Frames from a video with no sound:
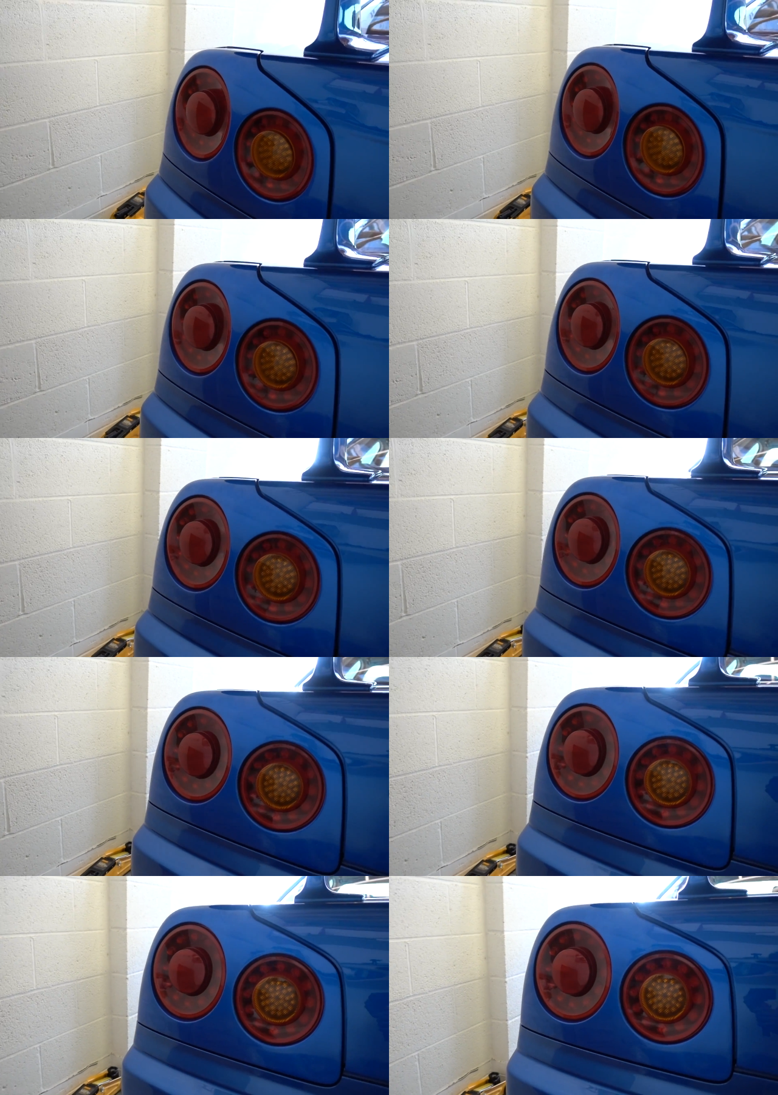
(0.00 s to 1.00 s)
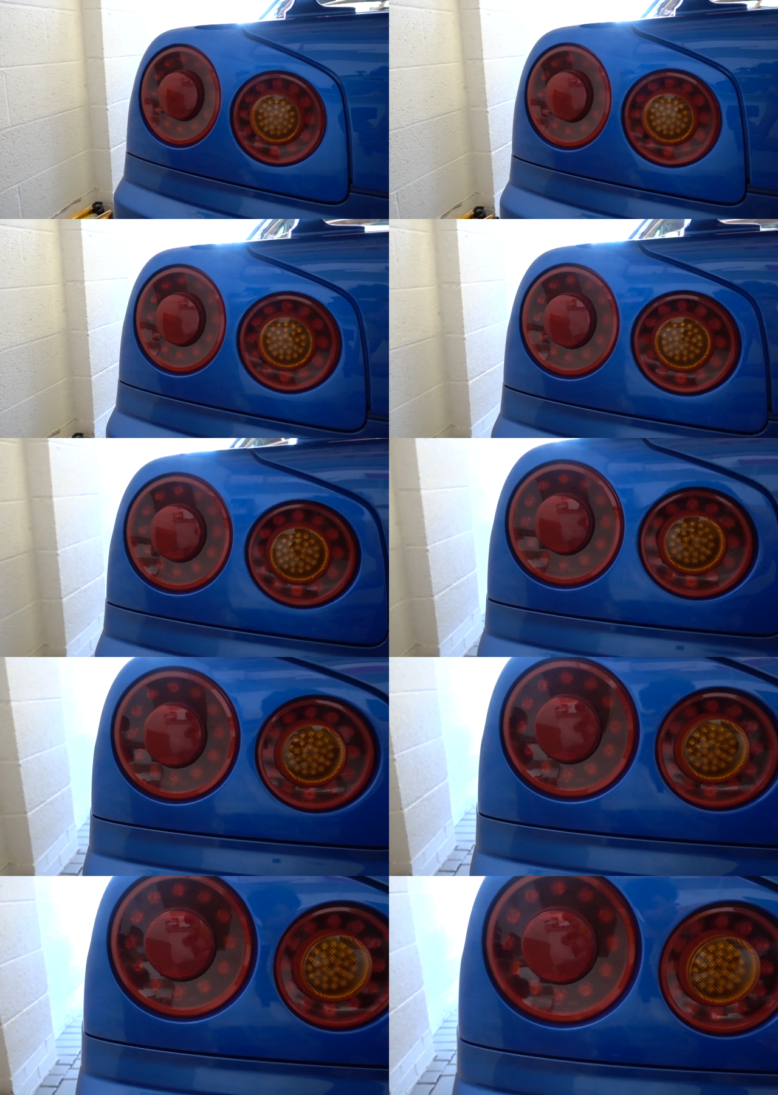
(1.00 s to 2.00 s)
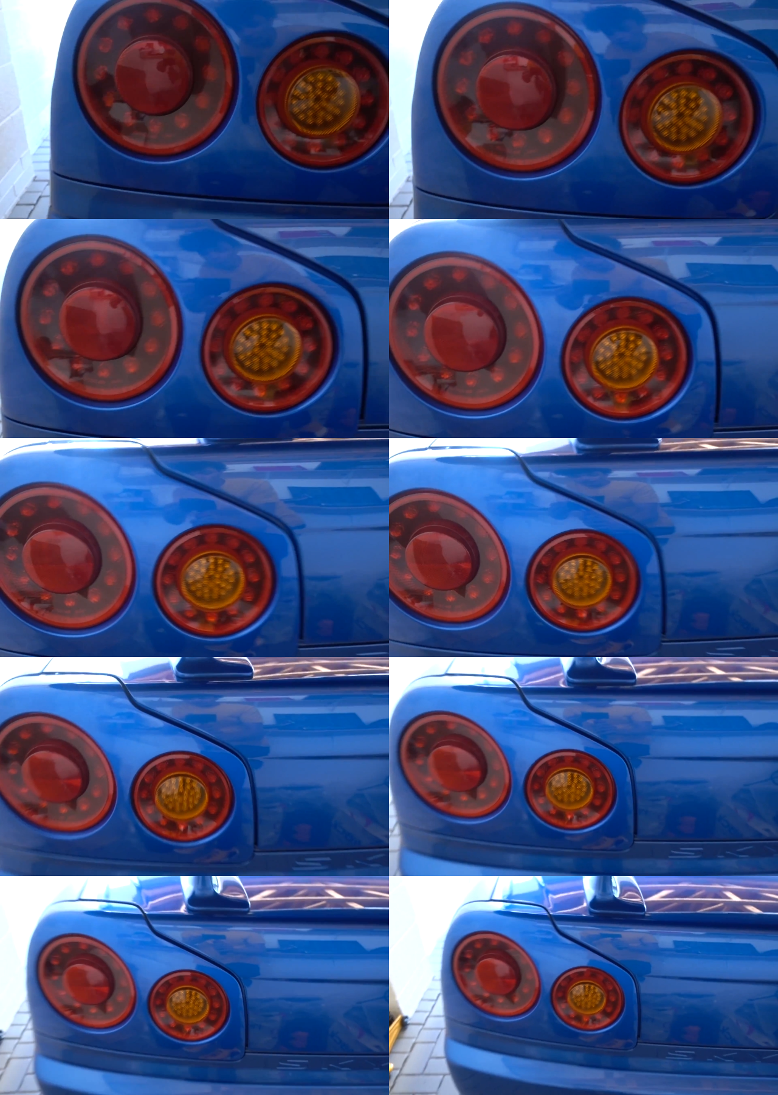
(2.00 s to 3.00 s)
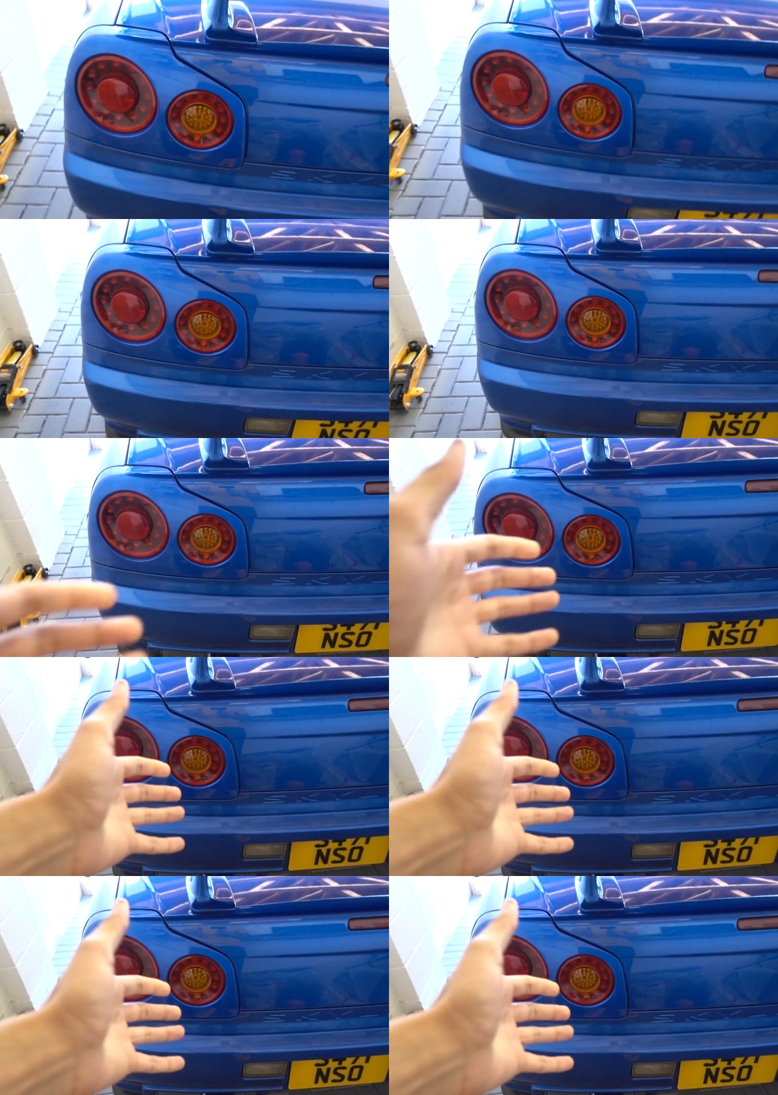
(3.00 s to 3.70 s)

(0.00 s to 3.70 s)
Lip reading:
[unreadable: no face in view]